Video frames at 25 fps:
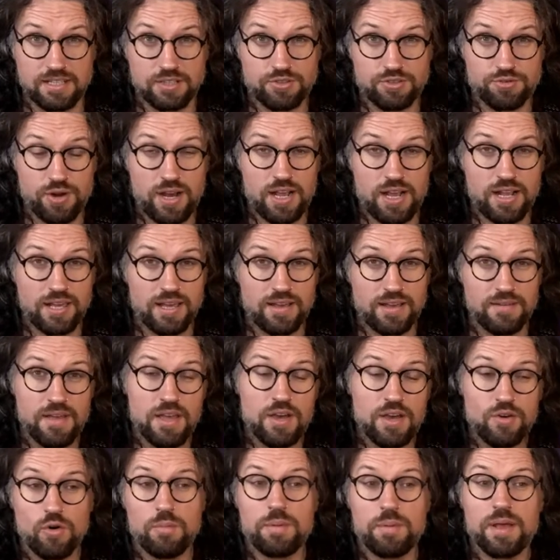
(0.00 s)
little trailer.
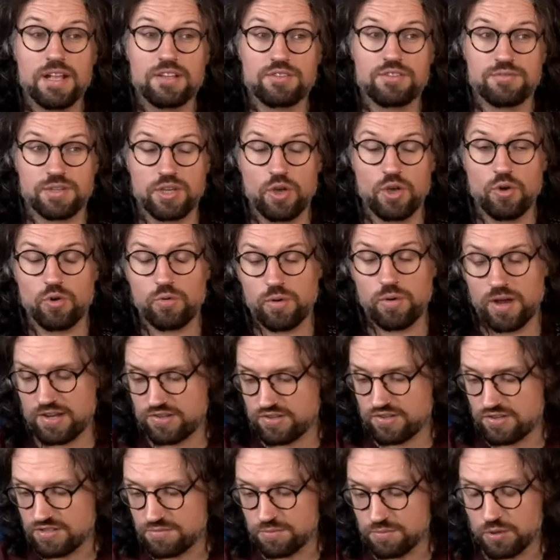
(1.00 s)
We'll be answering your
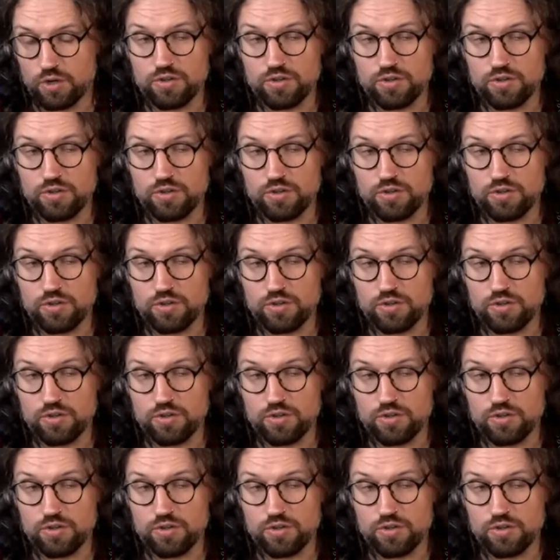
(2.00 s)
questions.